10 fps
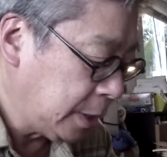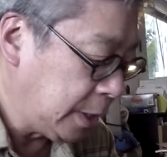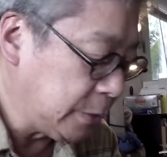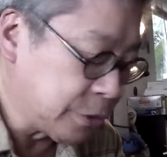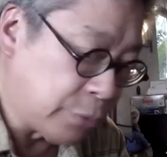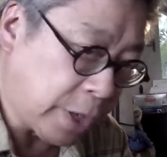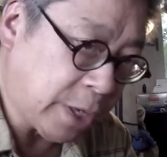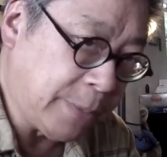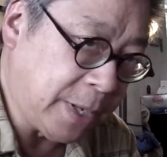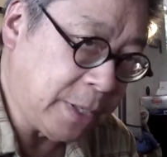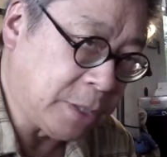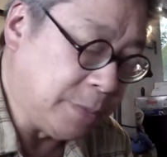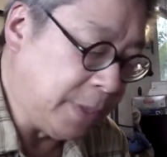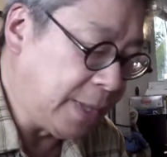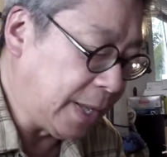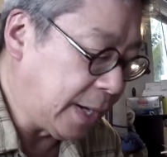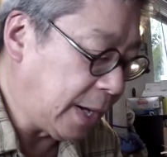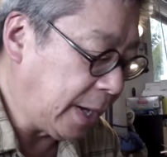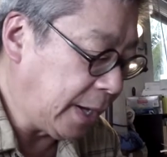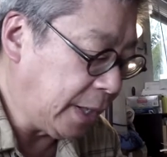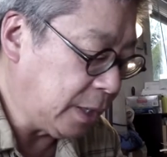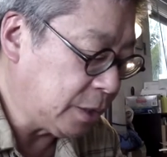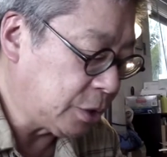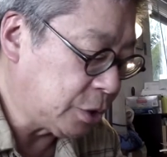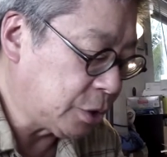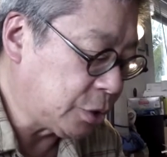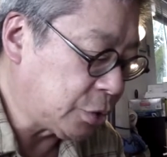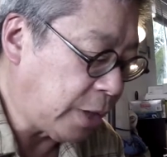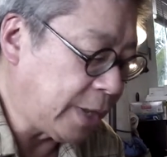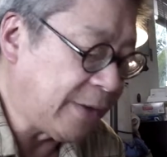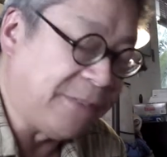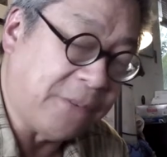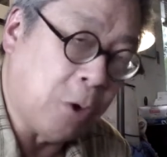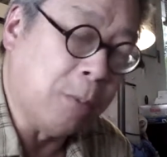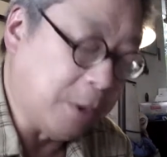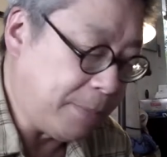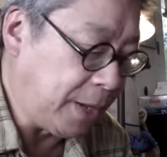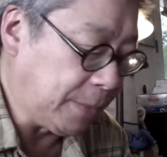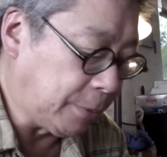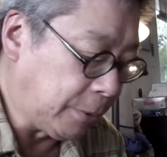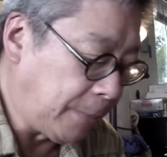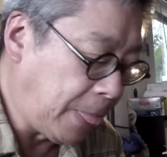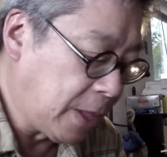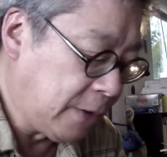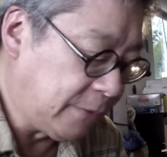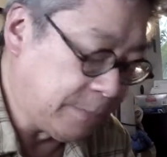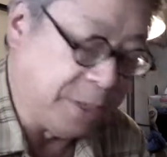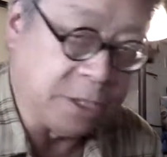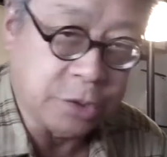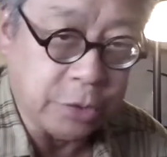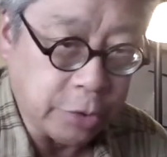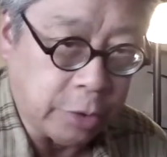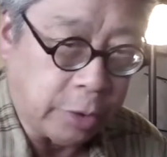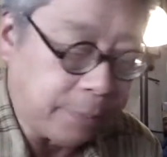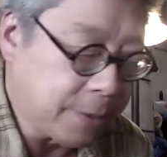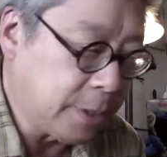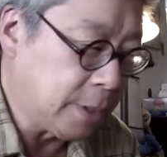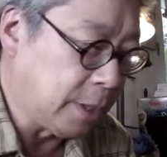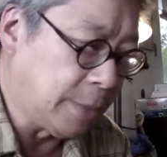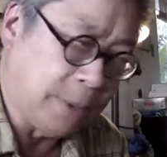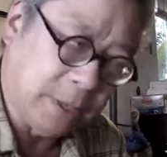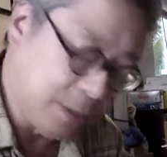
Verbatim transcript: it was recommended to me that I try the FOMA paper from Eastern Europe. Um,